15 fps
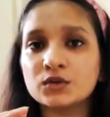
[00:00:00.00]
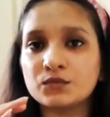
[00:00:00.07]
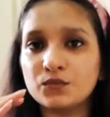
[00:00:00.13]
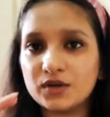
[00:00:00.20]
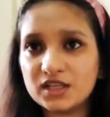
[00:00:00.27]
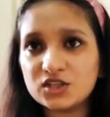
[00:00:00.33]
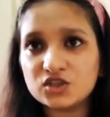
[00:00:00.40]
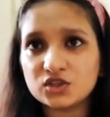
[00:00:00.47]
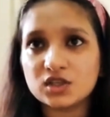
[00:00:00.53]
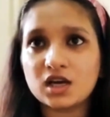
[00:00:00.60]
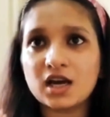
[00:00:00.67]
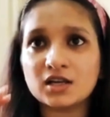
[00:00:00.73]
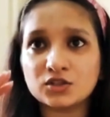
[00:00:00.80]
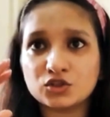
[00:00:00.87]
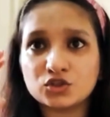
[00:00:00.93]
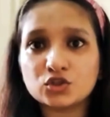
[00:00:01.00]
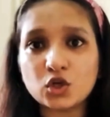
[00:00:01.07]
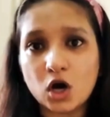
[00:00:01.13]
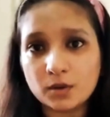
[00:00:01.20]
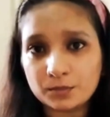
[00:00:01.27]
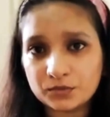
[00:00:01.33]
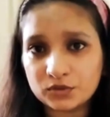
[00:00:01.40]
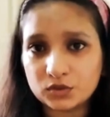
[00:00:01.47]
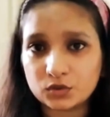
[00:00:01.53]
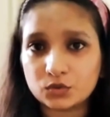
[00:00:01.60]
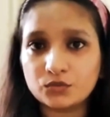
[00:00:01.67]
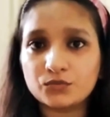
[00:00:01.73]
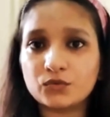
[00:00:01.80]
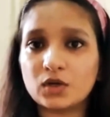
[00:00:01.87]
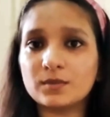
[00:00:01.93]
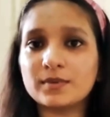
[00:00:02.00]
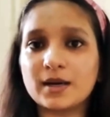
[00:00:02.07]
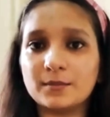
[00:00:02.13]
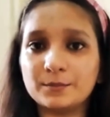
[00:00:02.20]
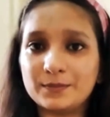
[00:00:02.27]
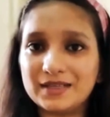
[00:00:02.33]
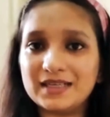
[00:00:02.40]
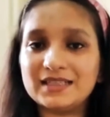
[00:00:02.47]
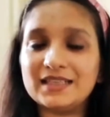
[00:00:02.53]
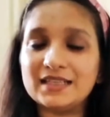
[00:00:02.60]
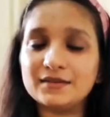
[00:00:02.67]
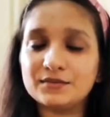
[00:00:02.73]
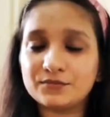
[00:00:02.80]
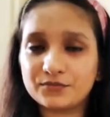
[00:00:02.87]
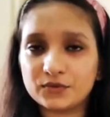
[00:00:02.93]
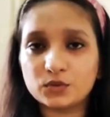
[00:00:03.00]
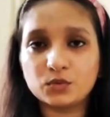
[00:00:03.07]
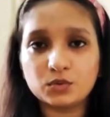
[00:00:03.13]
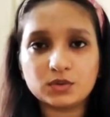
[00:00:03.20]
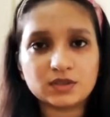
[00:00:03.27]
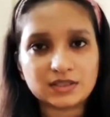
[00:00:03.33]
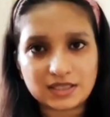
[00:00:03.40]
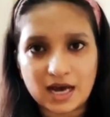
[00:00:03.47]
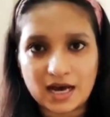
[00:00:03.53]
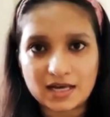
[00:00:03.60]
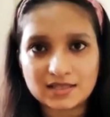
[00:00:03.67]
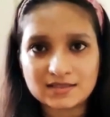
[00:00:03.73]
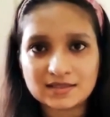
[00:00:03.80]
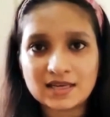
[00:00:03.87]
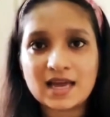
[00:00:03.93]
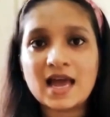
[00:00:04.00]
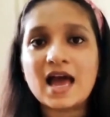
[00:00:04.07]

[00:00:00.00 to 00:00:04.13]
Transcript: which stops you from completing few tasks,